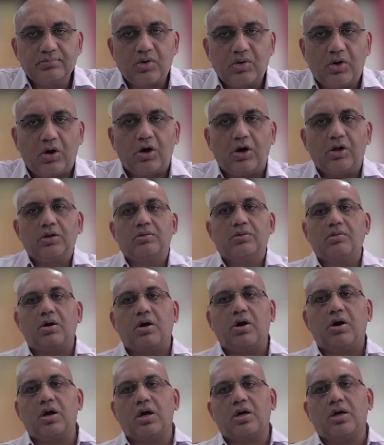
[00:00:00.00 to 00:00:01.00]

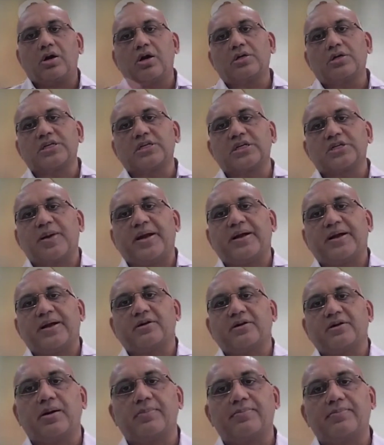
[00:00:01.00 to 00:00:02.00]
all across the
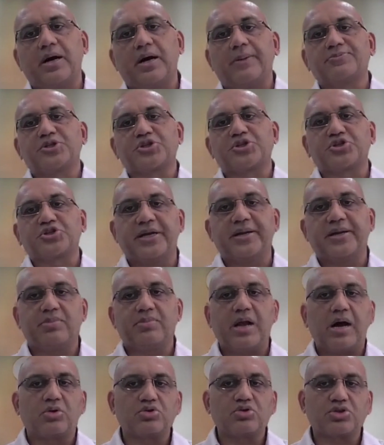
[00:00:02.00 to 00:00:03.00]
spectrum: upstream,
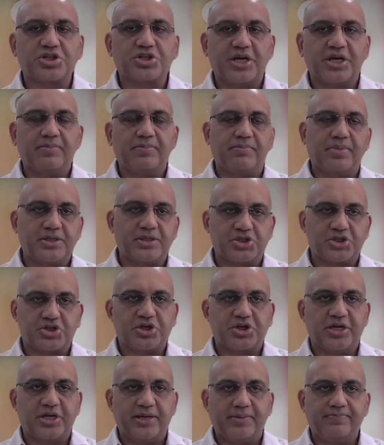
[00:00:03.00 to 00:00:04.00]
downstream,
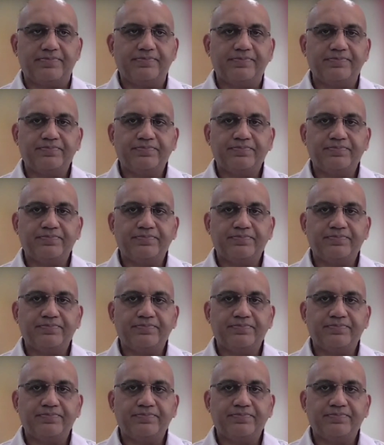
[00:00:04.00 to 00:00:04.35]
midstream,